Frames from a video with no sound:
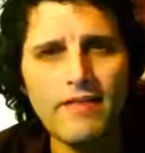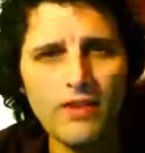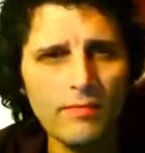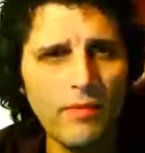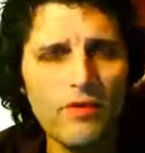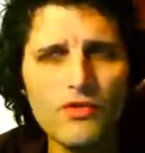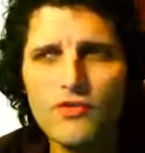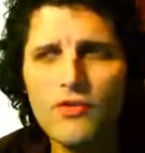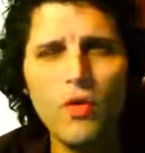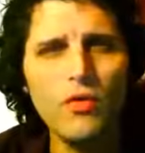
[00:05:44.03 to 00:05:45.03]
that have
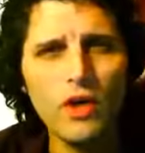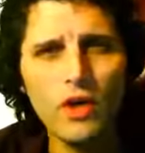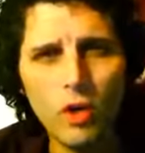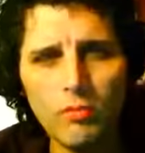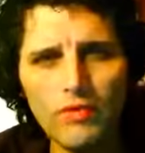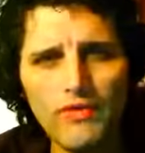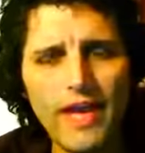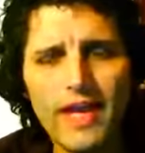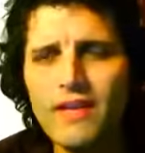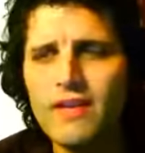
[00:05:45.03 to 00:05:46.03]
exposure to all the
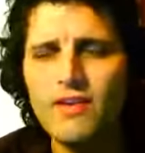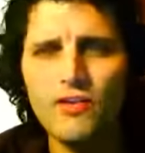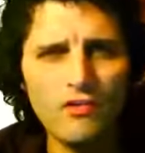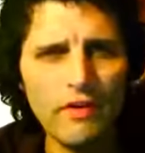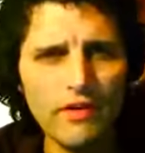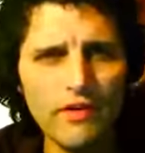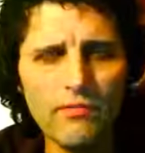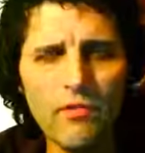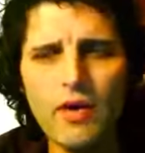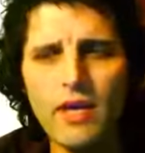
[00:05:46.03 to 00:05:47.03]
global debt, the
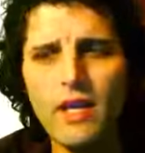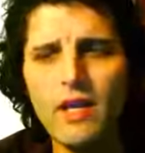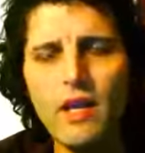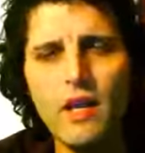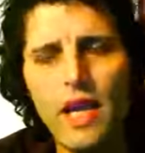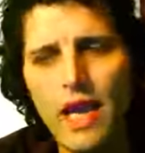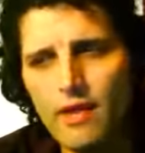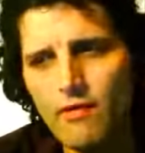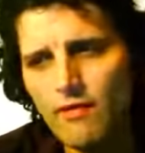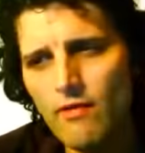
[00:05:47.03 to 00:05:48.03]
derivatives market,
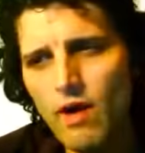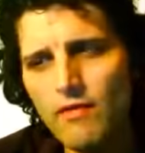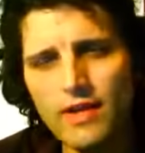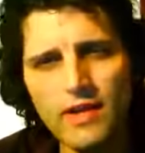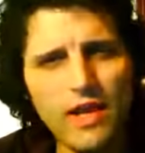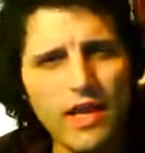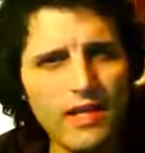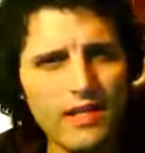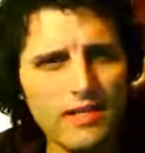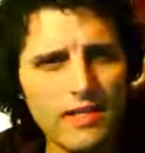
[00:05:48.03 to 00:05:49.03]
and are involved in a
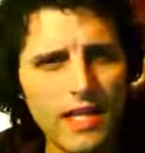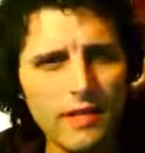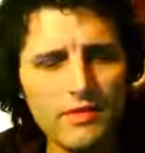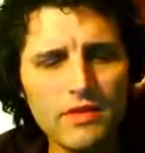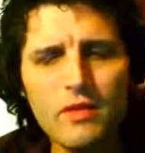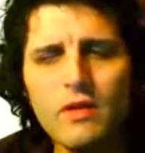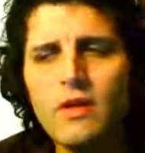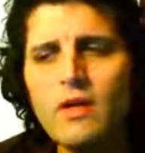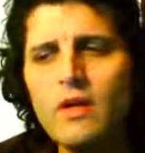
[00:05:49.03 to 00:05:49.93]
lot of these schemes.